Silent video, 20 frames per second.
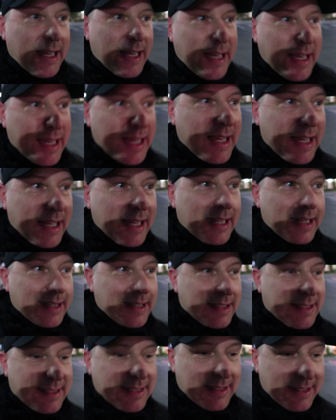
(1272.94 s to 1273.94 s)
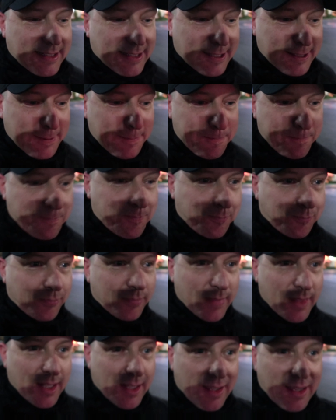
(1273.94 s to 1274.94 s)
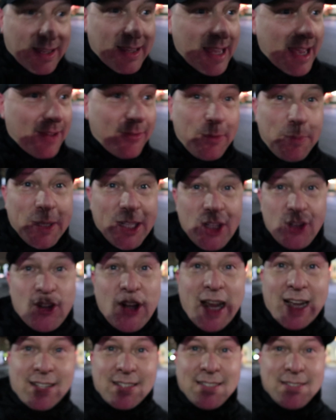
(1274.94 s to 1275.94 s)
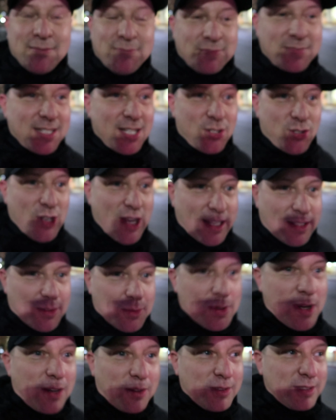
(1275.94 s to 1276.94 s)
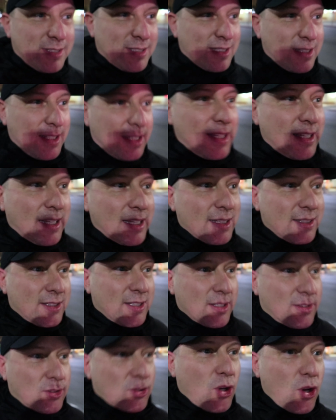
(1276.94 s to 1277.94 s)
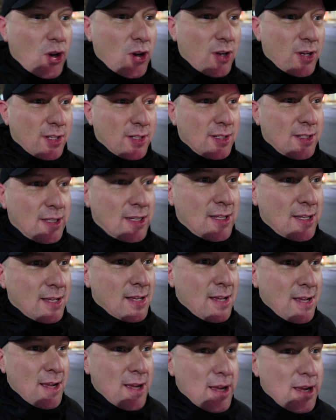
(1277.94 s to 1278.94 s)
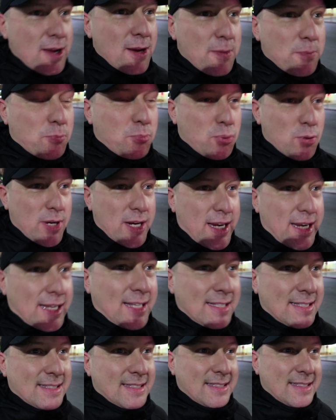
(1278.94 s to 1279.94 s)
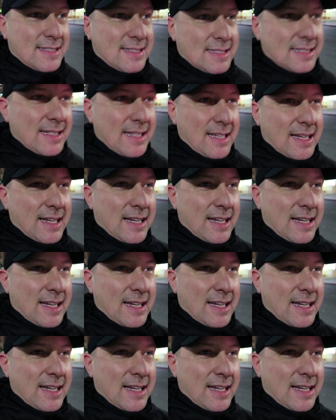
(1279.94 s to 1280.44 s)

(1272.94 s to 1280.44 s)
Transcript: and um, everybody checked. It checked around. The turn brings